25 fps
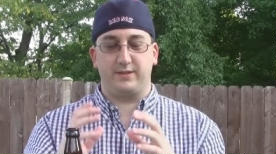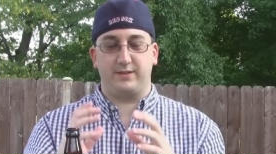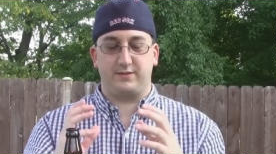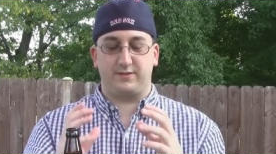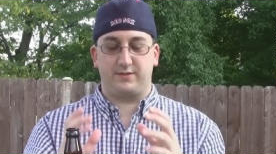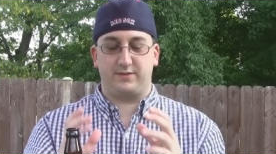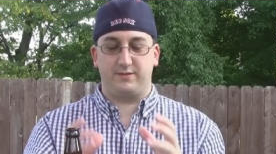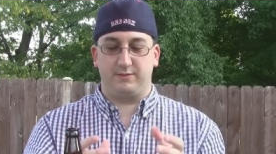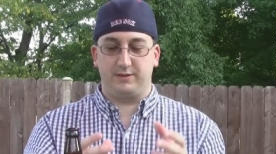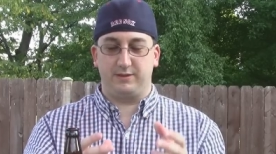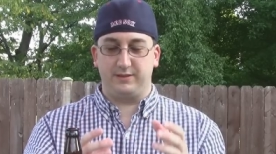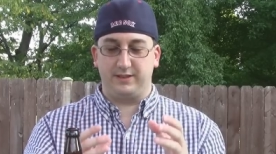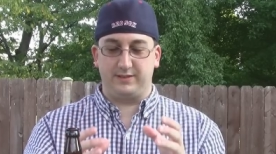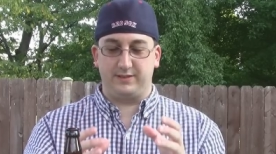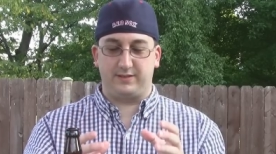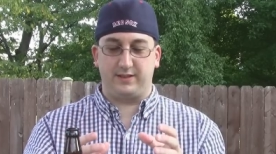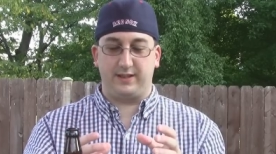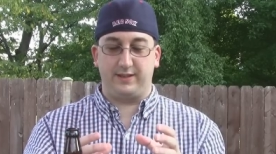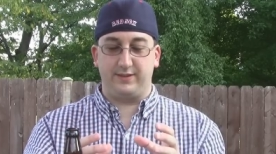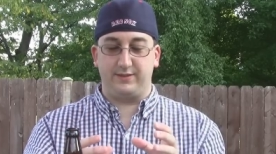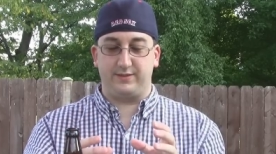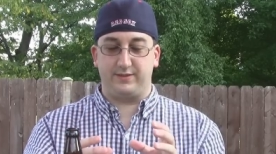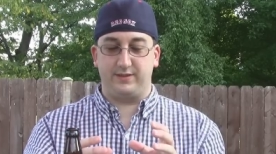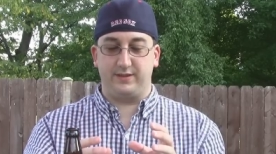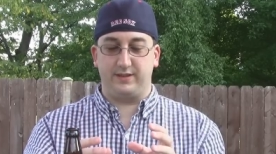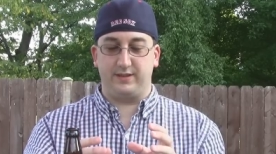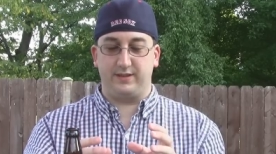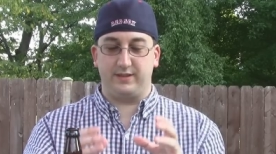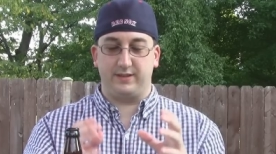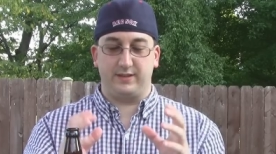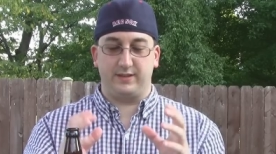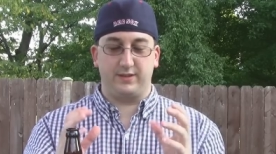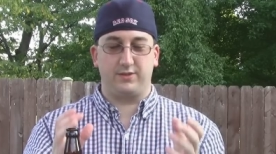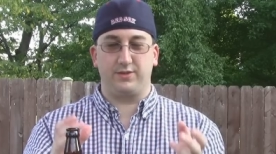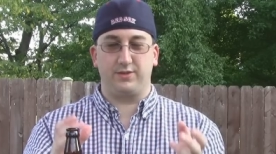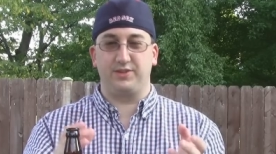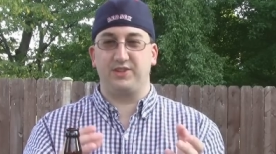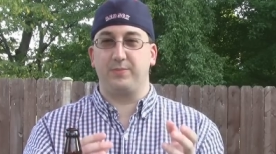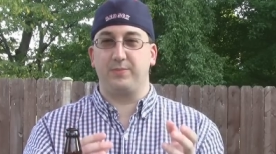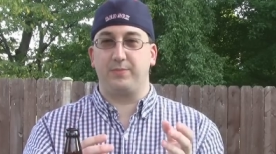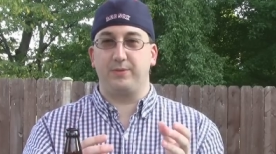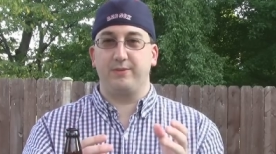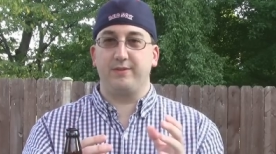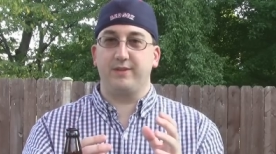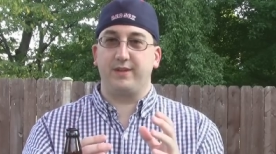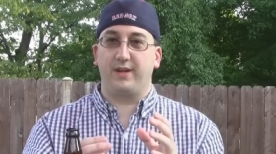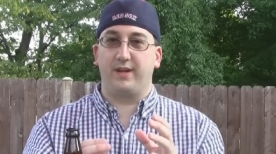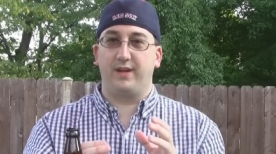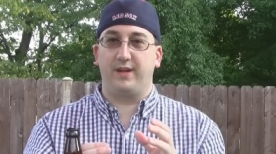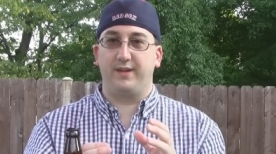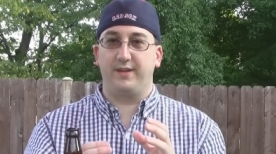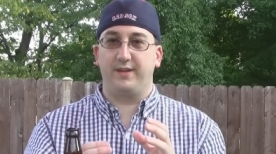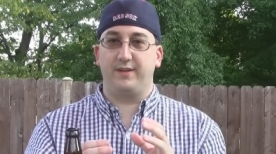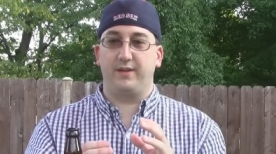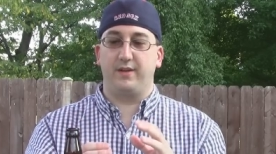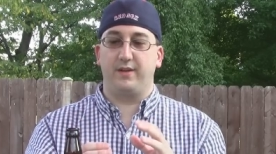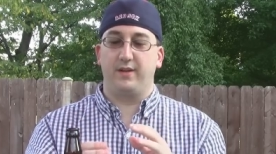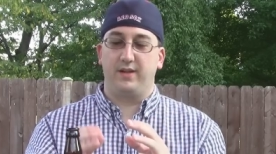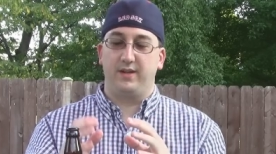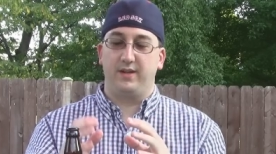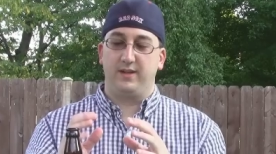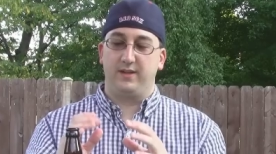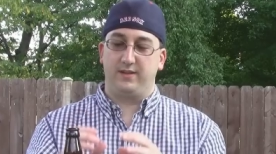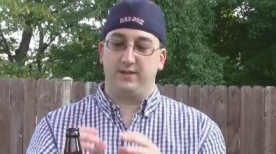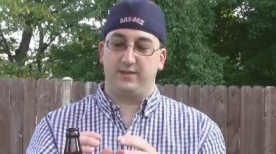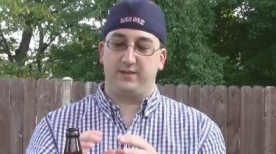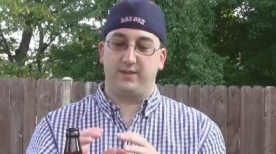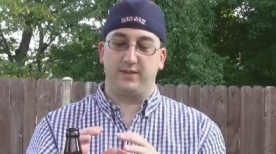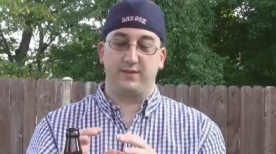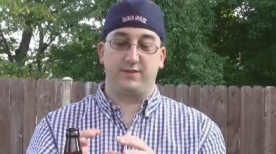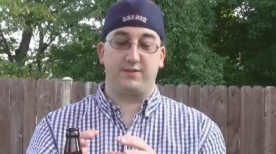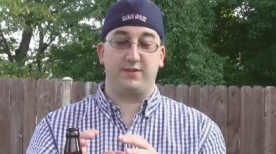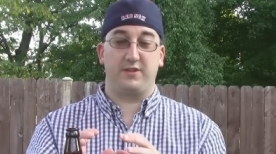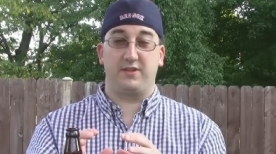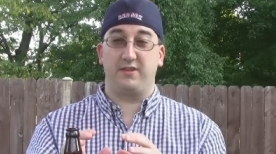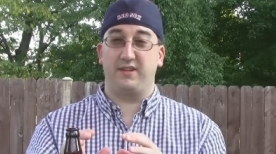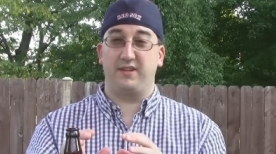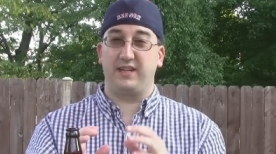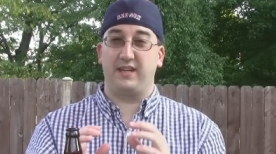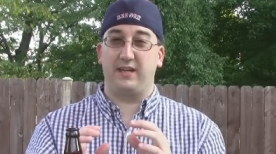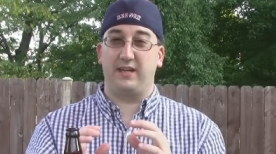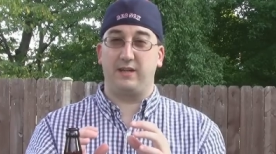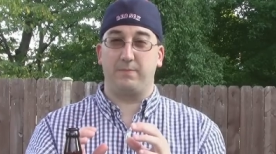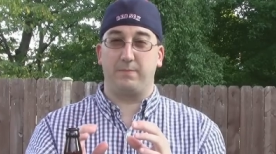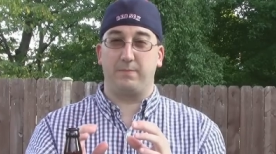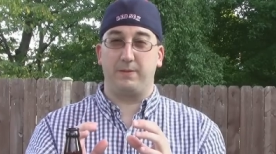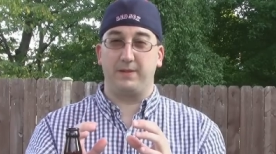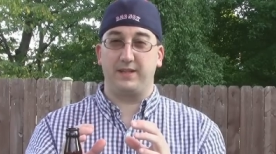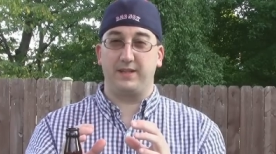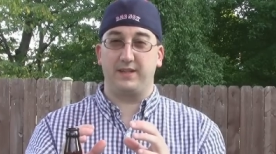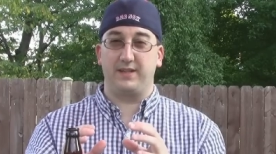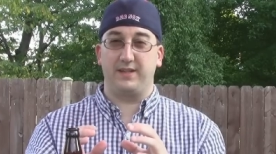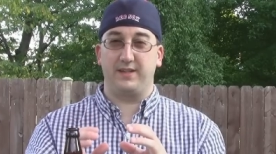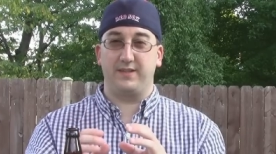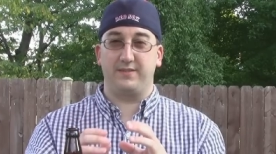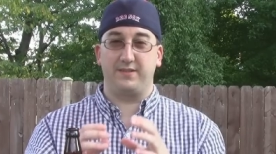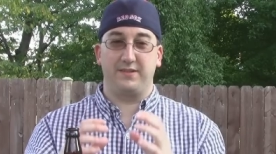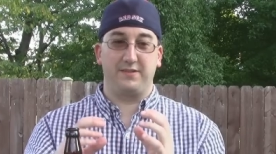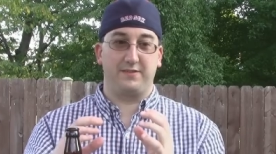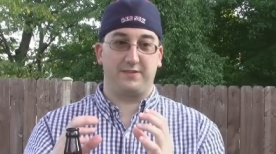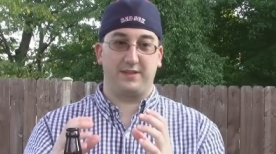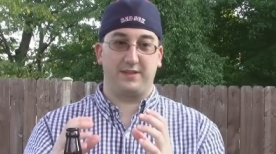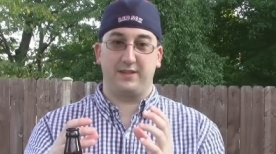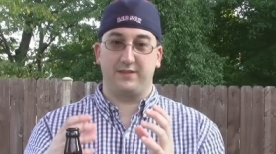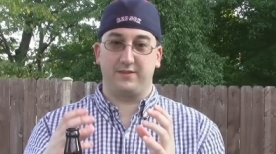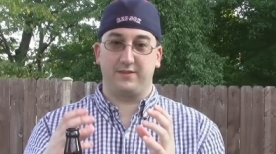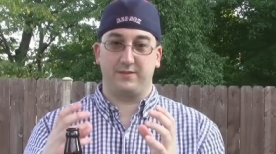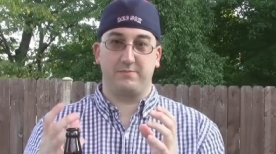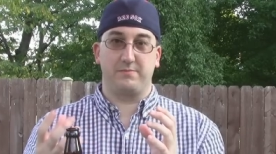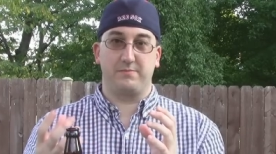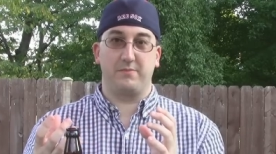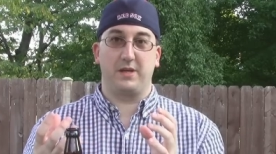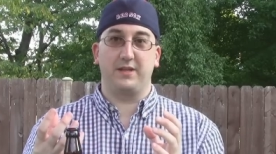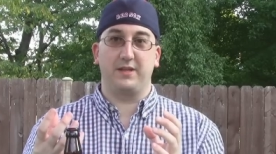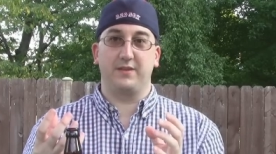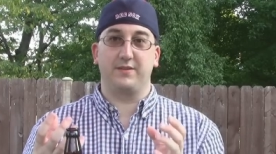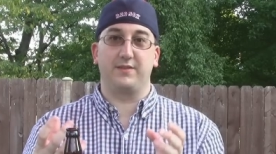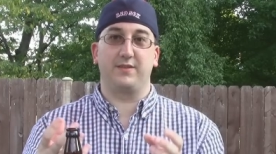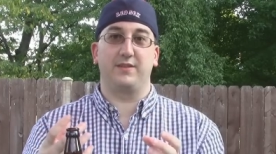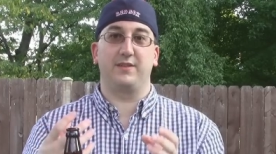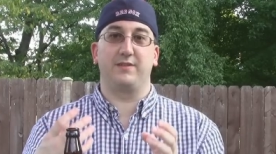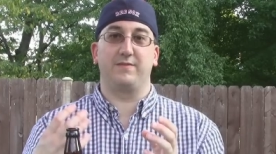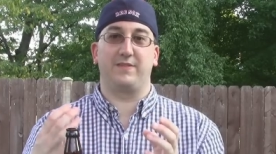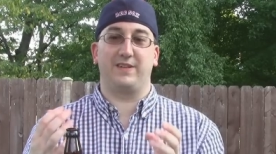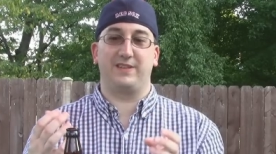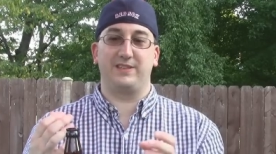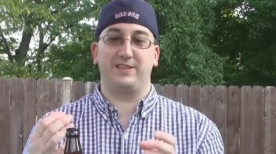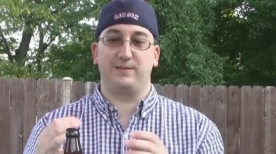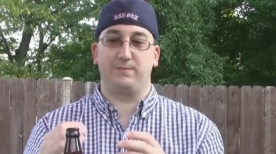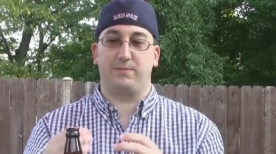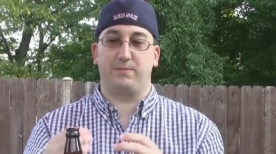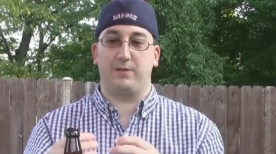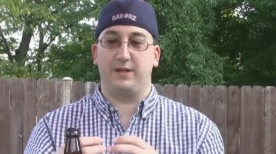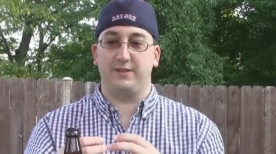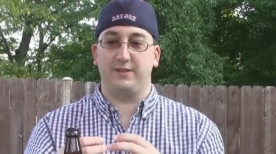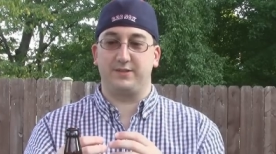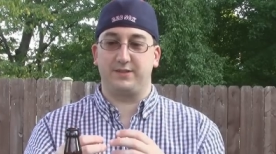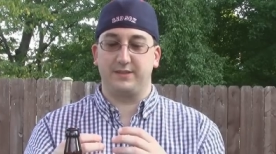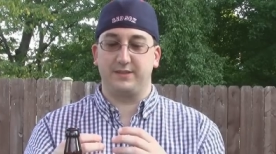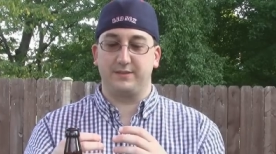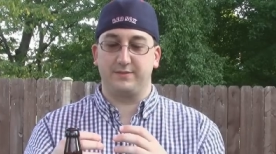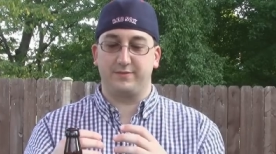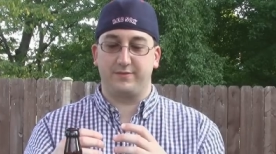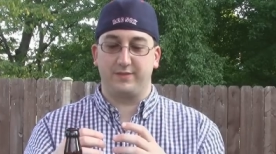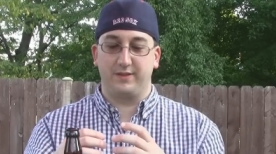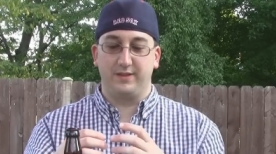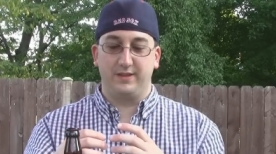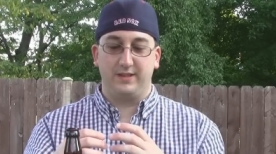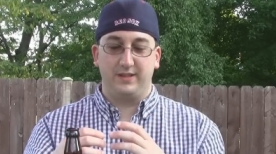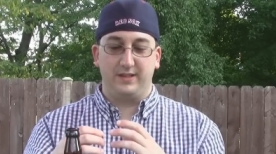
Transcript: It's really tasty. The drinkability on it, considering how big it is amazing, very impressive.